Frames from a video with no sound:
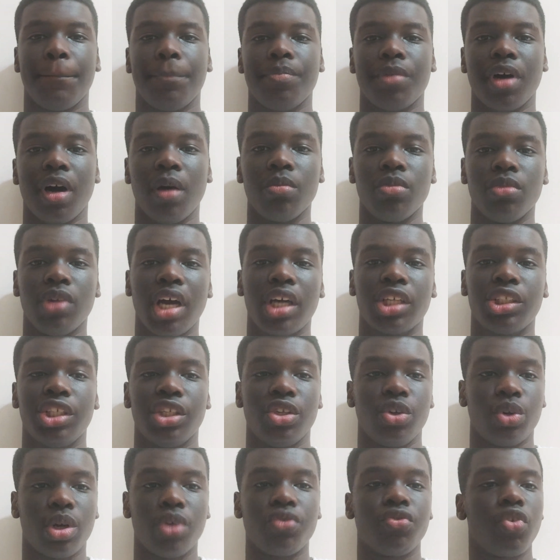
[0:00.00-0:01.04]
I'm actually
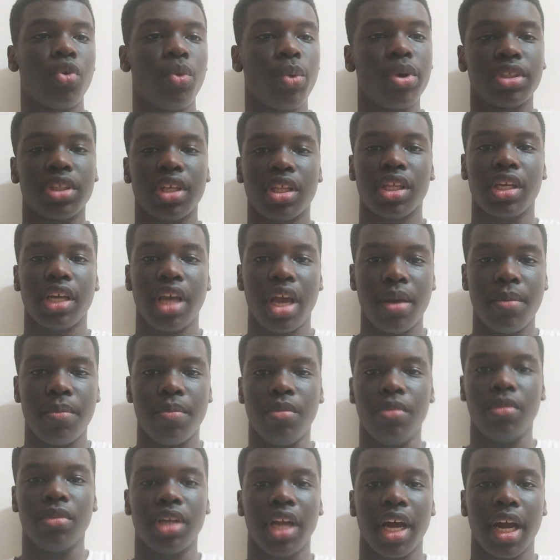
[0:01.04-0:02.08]
looking forward to the game.
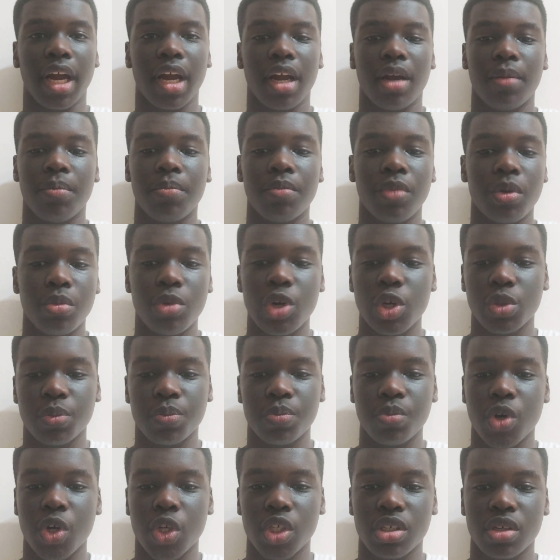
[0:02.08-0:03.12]
Like most
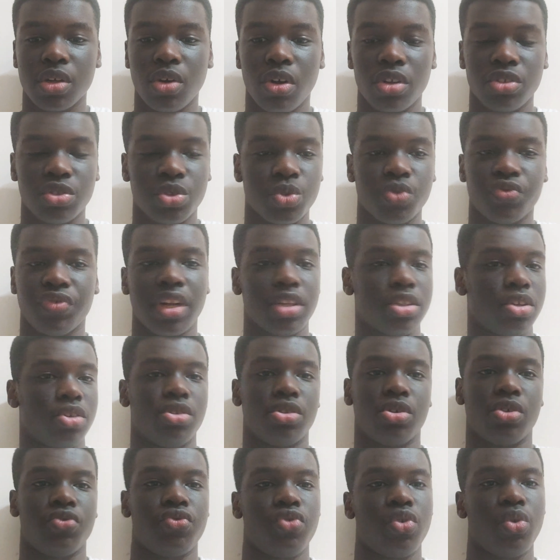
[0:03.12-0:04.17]
Arsenal fans are
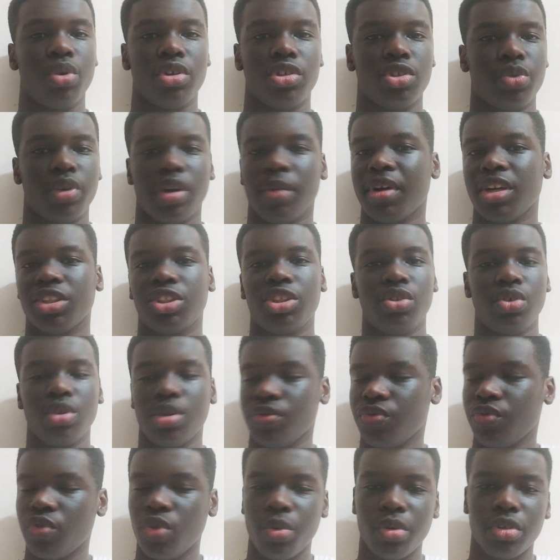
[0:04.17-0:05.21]
looking forward to it. I'm actually looking
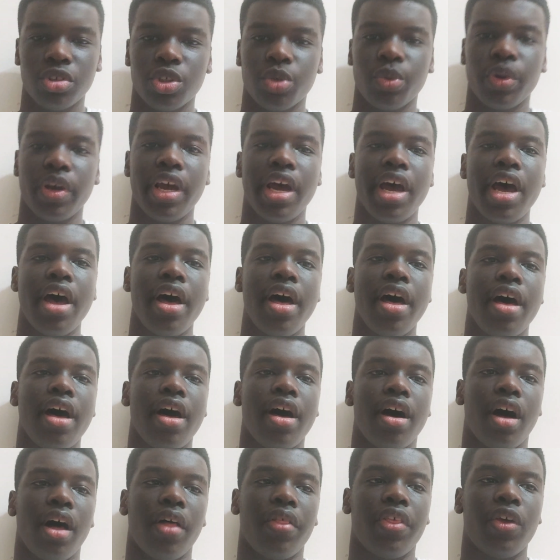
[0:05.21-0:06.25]
forward to it.
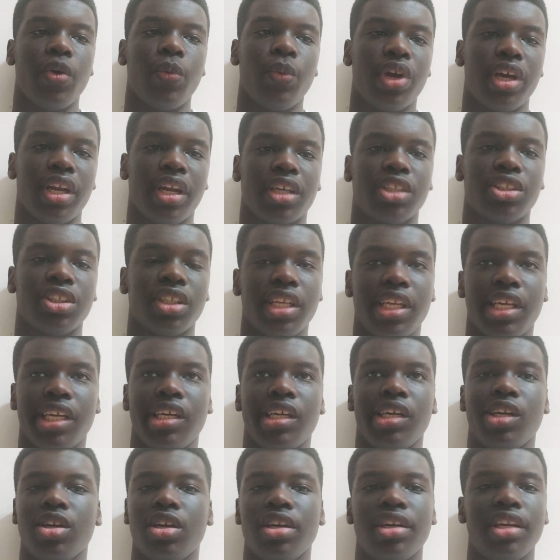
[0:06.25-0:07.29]
I think we can actually
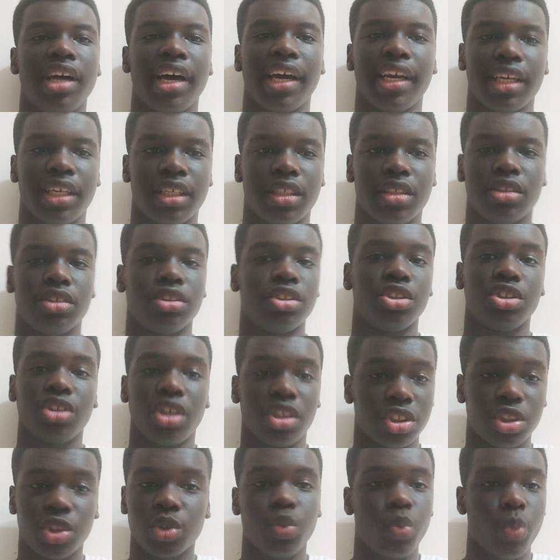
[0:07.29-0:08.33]
like
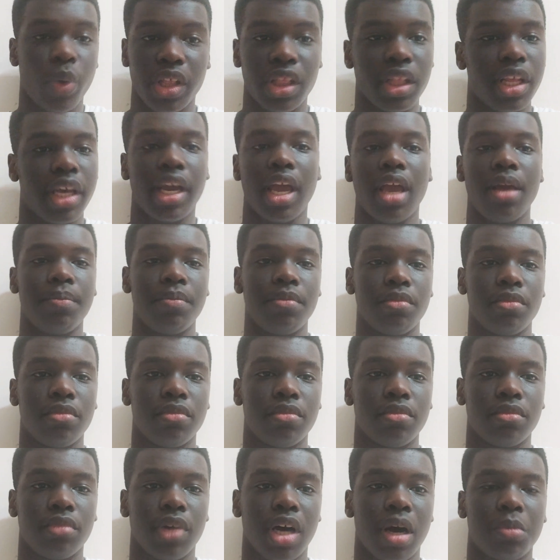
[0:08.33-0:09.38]
just win the game.
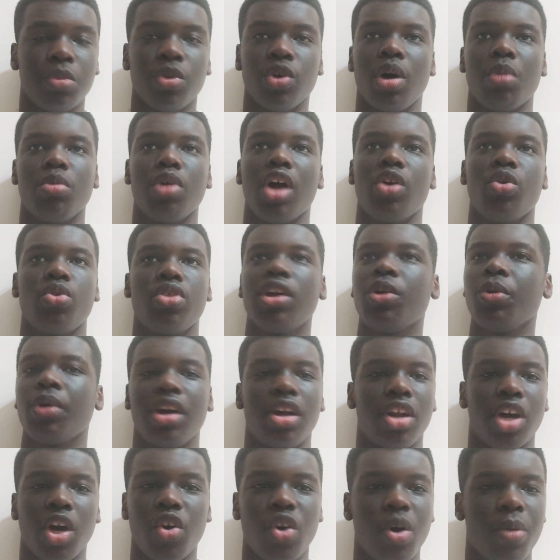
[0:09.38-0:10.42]
I don't think we're
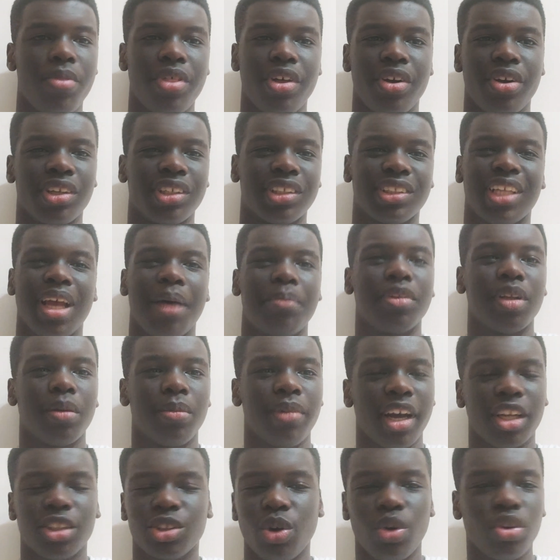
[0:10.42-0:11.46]
gonna go up there and slap them
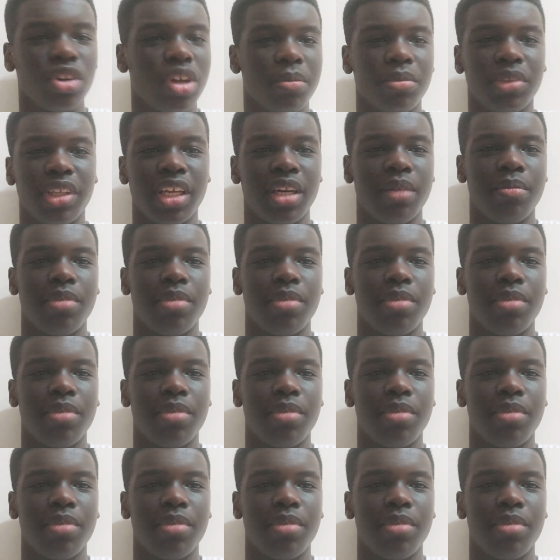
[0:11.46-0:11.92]
like Tottenham did